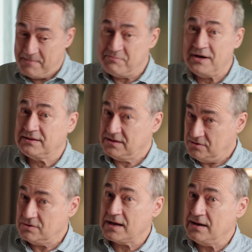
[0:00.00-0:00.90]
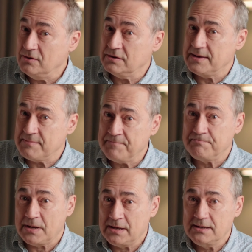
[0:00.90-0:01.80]
but you can look them
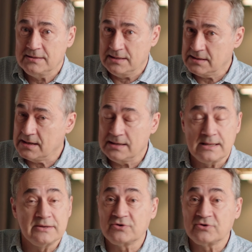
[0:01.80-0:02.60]
up. There